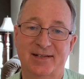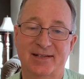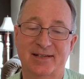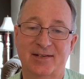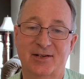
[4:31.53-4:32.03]

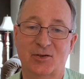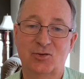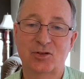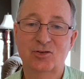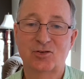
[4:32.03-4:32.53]
And
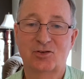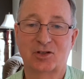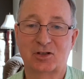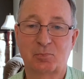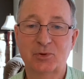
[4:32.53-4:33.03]
Jesus
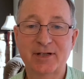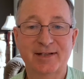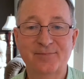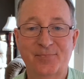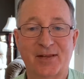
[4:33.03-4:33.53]

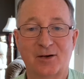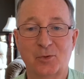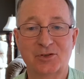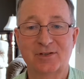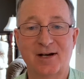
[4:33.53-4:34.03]
explained that it
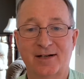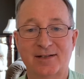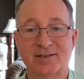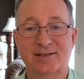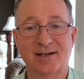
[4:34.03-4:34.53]
was not
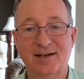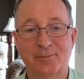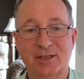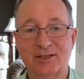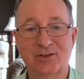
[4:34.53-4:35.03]
his
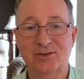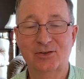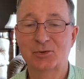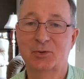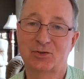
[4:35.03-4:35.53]
time and he couldn't
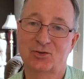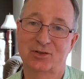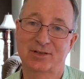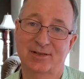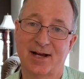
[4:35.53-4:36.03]
do what
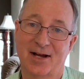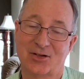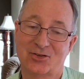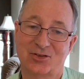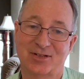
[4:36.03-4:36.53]
she
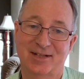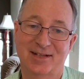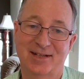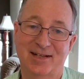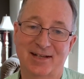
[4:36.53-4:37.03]
asked.
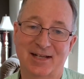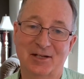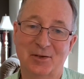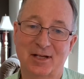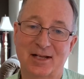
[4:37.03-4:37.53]

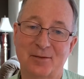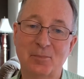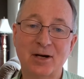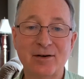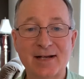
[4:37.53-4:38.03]
And
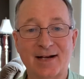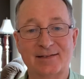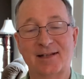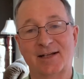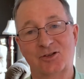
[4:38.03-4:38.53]
Mary
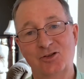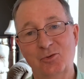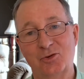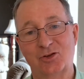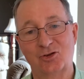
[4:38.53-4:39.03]
acted like she
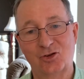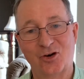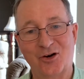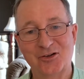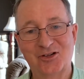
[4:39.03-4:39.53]
was in
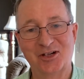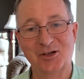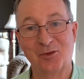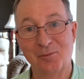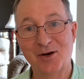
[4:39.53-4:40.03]
charge,
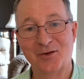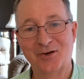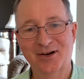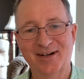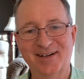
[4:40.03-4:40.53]
you know, the mother,